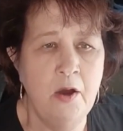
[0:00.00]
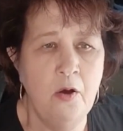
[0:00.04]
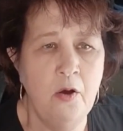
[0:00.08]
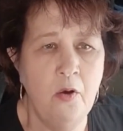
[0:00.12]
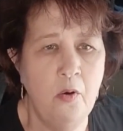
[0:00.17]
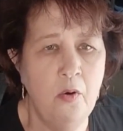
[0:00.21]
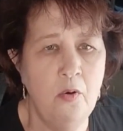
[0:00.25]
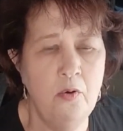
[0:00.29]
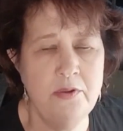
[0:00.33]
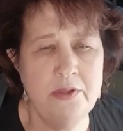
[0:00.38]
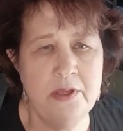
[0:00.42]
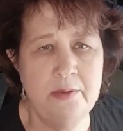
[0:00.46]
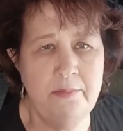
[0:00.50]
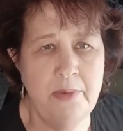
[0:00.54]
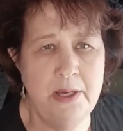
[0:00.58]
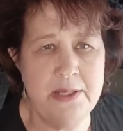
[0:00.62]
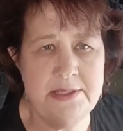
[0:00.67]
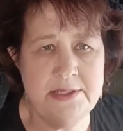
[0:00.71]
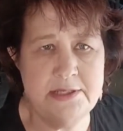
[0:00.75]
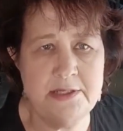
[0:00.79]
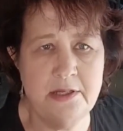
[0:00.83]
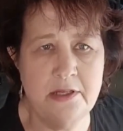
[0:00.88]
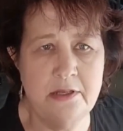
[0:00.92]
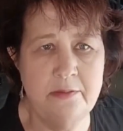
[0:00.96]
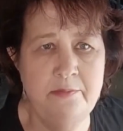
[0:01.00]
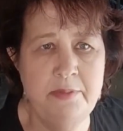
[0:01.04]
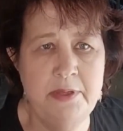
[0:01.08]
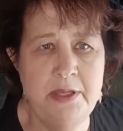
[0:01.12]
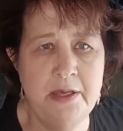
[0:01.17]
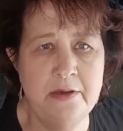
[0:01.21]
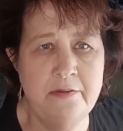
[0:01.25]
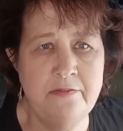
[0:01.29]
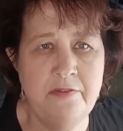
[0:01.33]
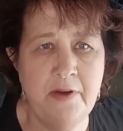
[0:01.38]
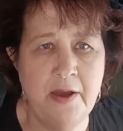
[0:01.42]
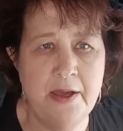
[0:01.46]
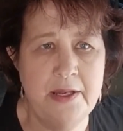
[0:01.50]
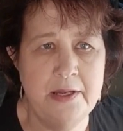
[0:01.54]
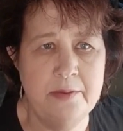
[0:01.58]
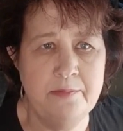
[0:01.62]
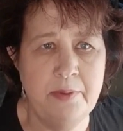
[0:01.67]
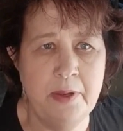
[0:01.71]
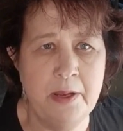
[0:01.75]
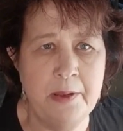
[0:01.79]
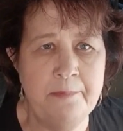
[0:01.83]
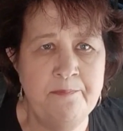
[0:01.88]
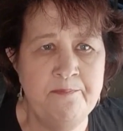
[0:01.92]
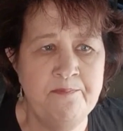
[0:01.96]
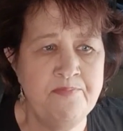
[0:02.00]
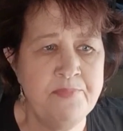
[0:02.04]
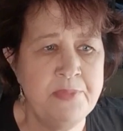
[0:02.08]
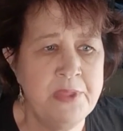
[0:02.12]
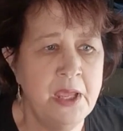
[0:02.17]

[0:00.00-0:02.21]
or they may still be available.